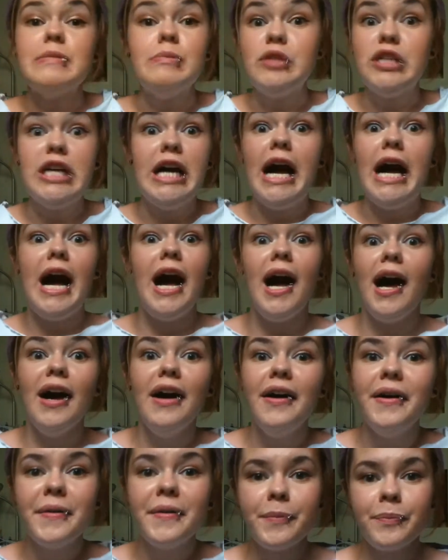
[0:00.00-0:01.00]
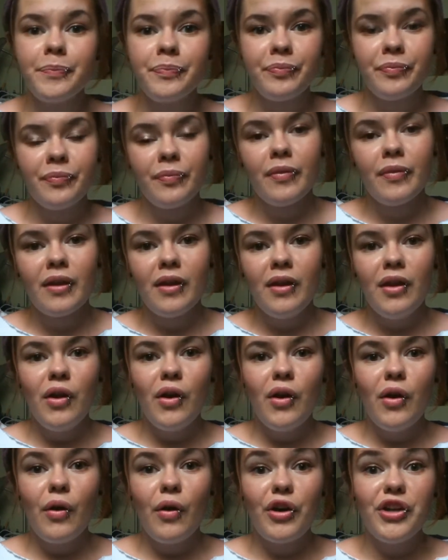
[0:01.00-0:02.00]
Rah.
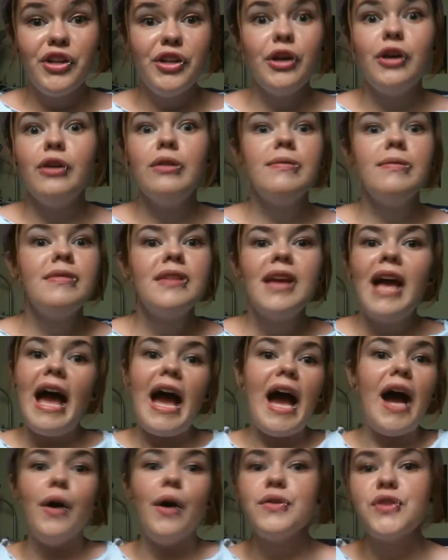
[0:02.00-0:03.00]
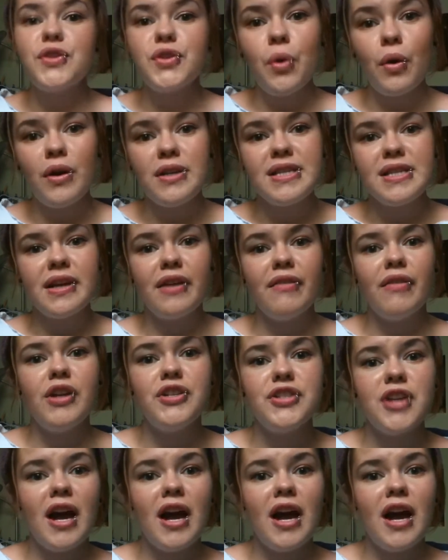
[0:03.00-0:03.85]
Or, outsourcing of our